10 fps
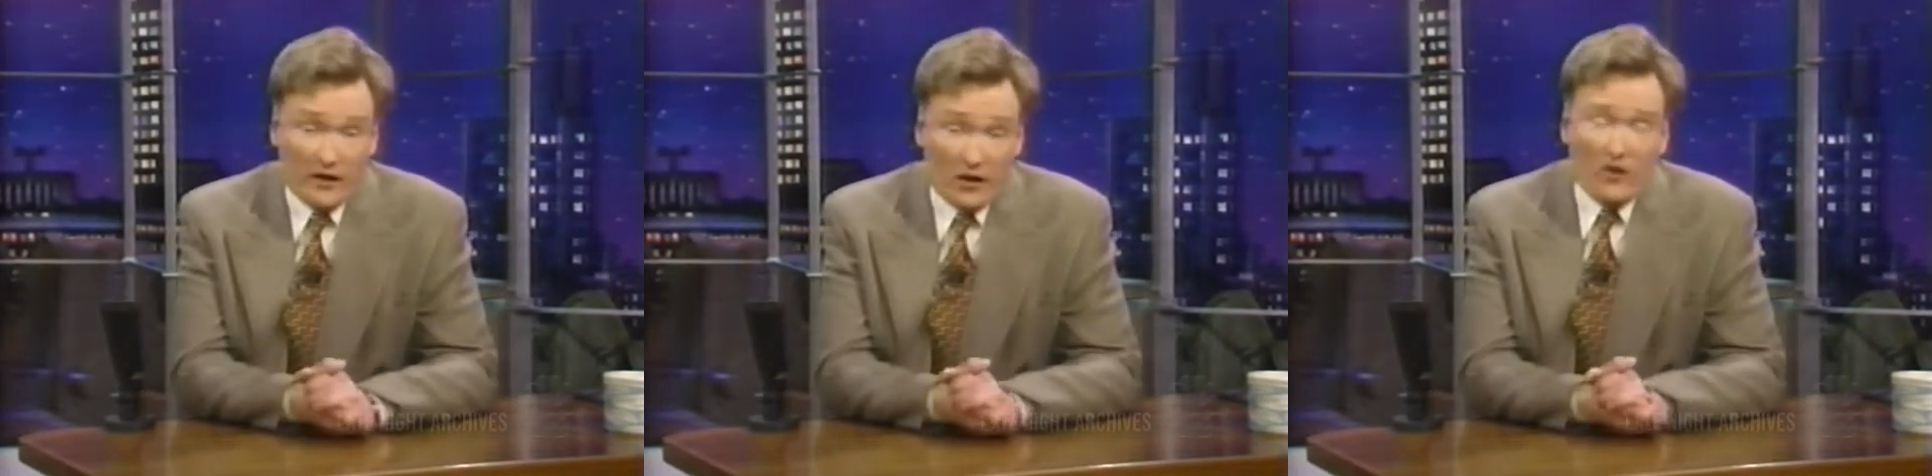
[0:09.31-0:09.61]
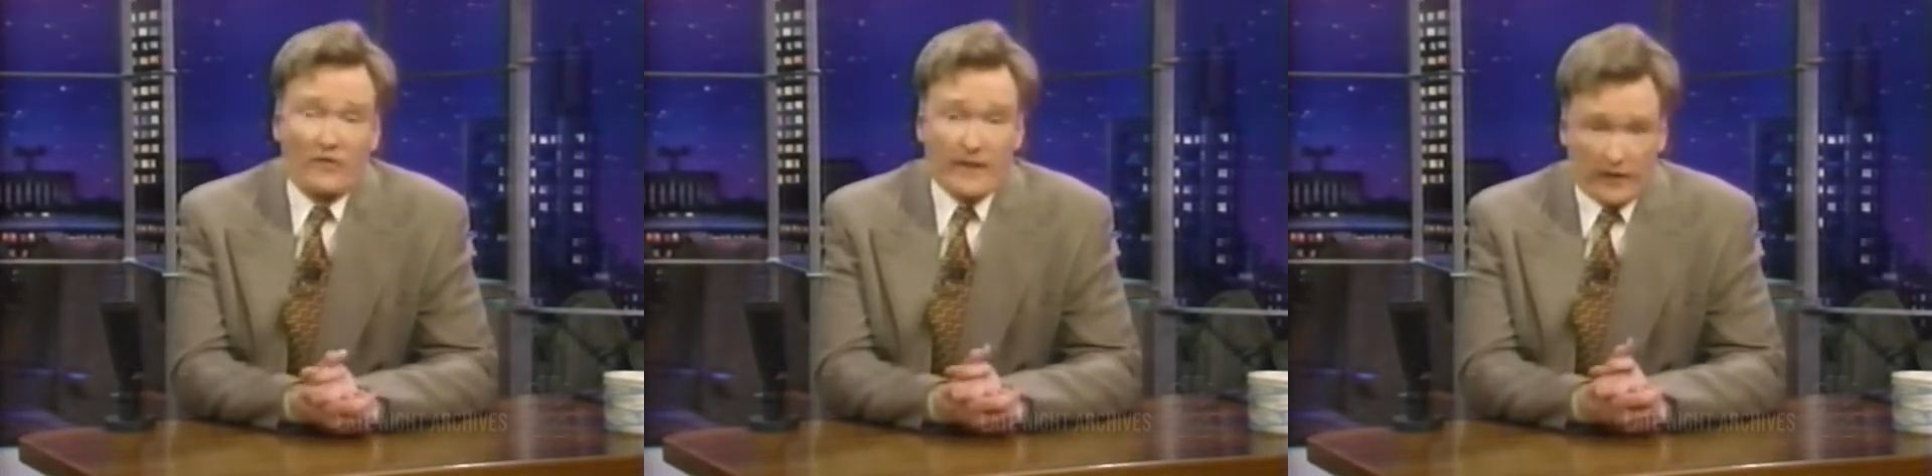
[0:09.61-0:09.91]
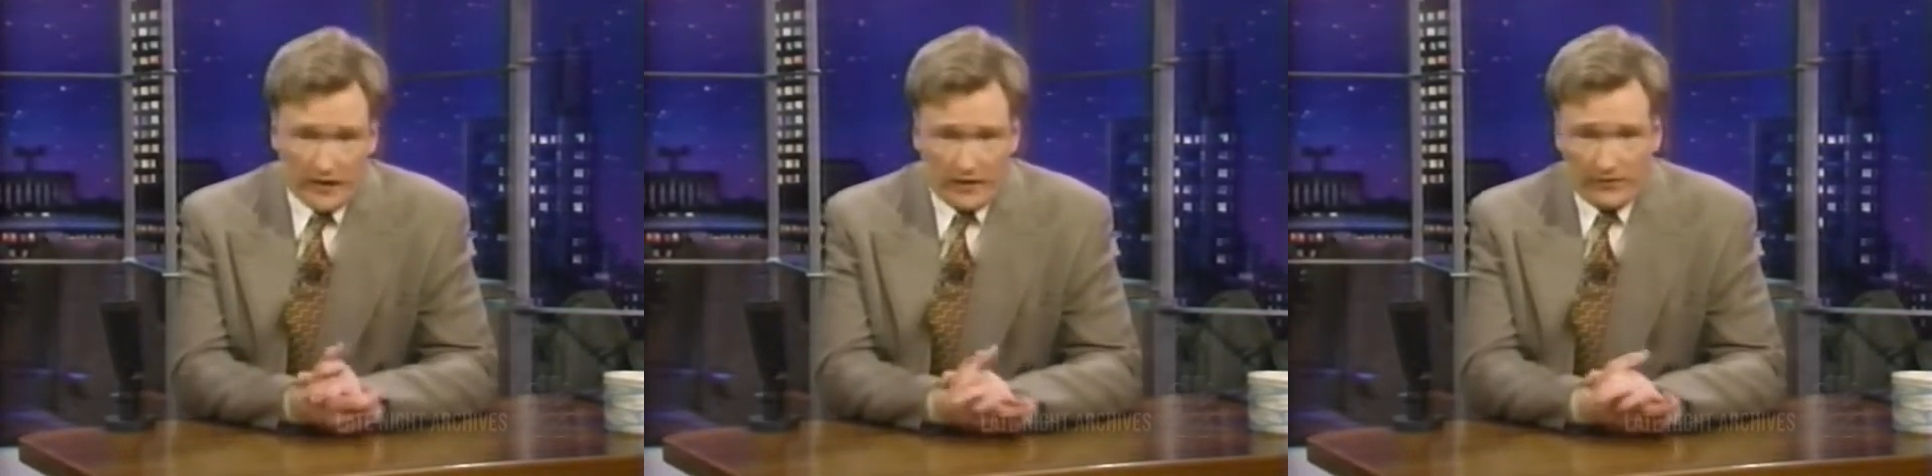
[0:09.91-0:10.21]
All of
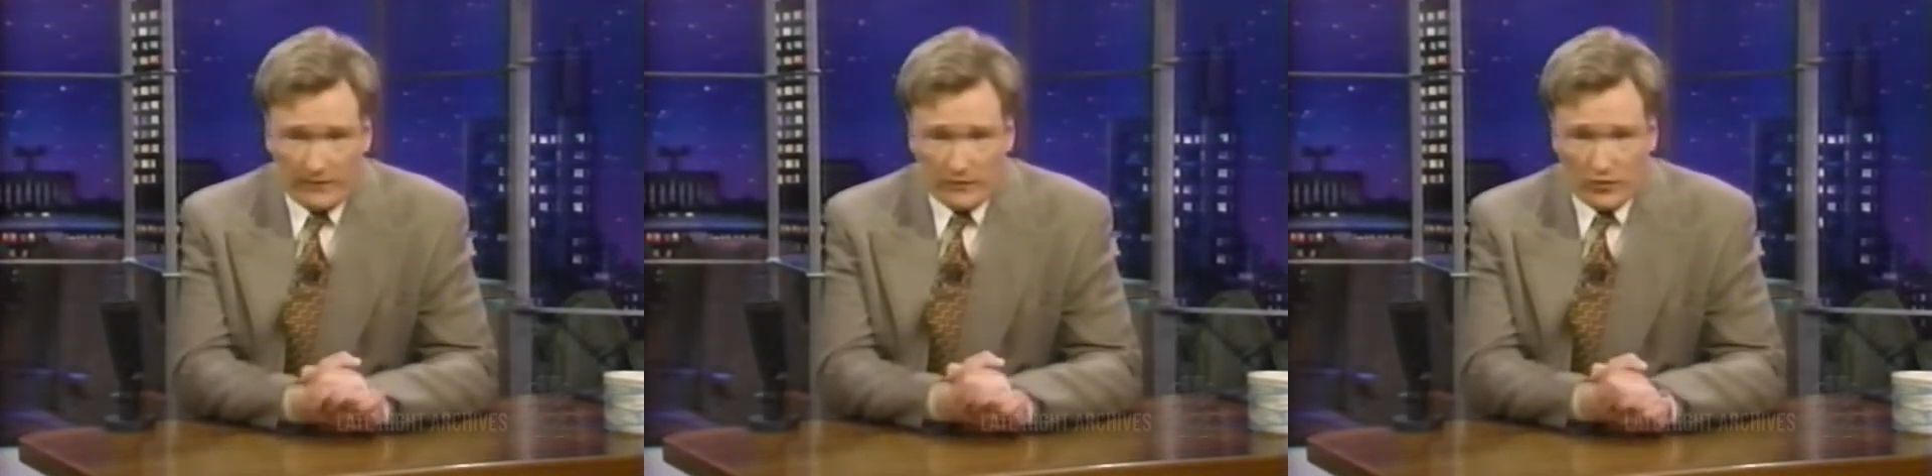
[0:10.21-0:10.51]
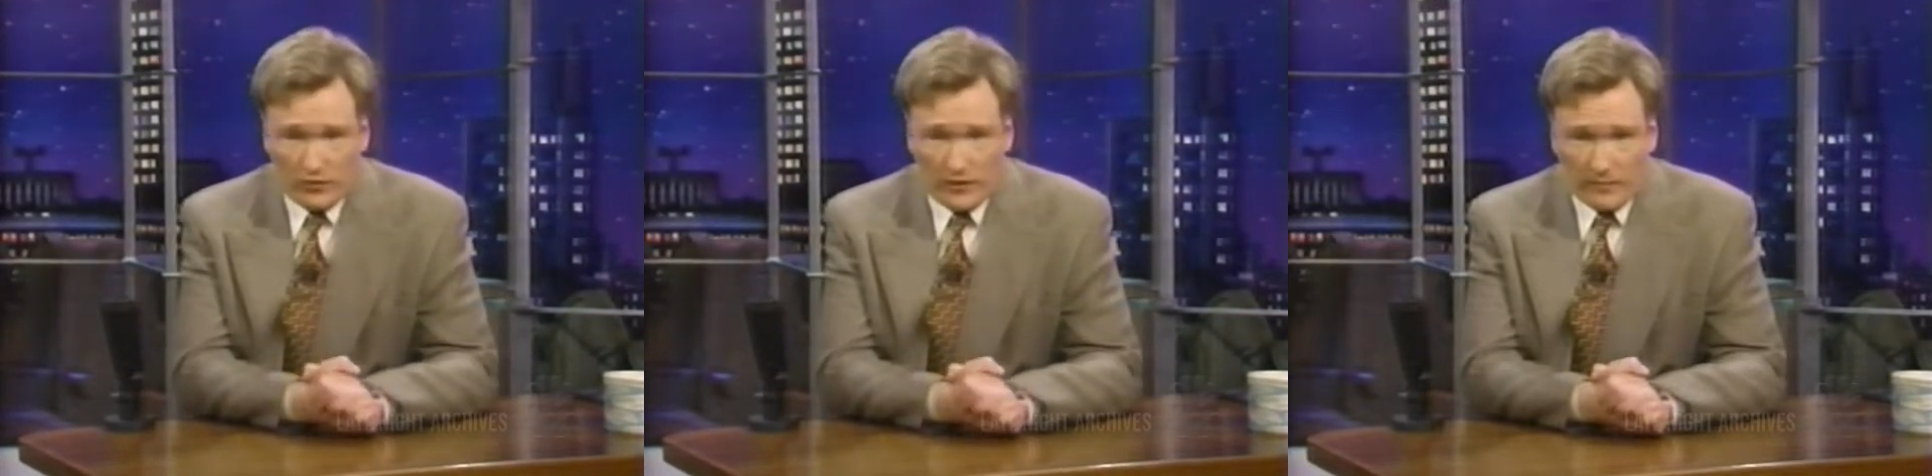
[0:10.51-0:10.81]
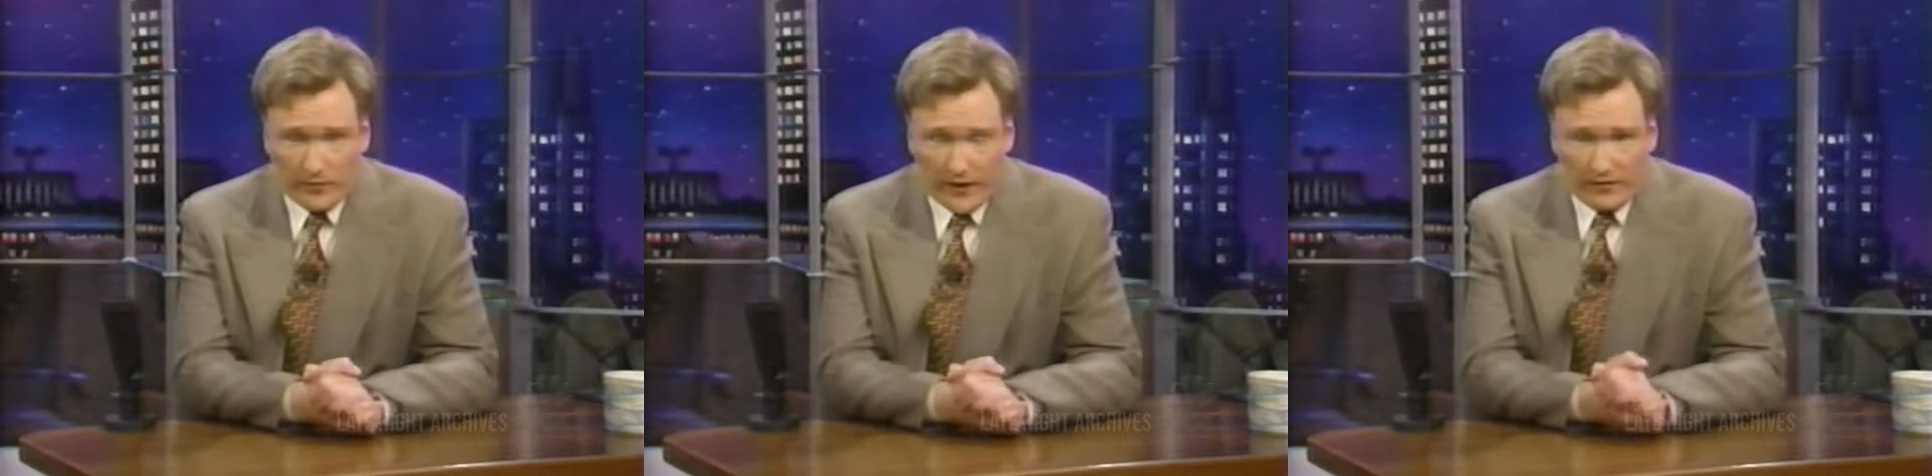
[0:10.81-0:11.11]
America seemed to
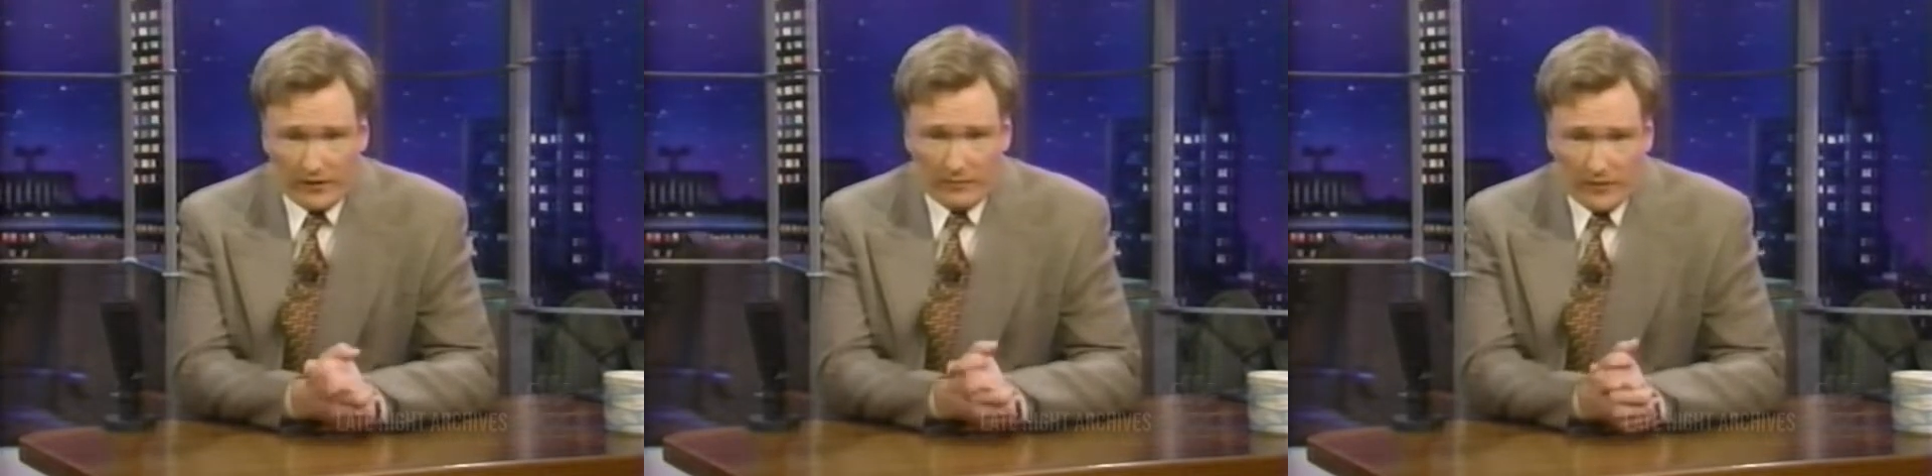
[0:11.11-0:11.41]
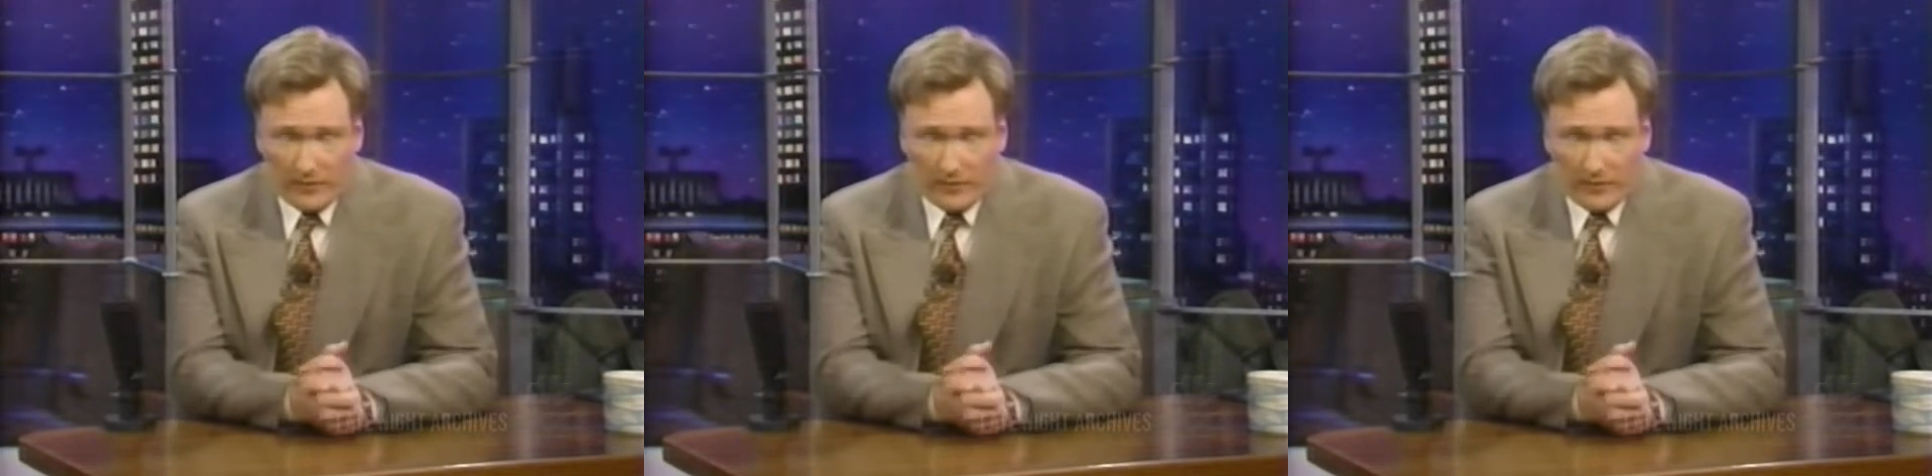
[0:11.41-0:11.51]
embrace him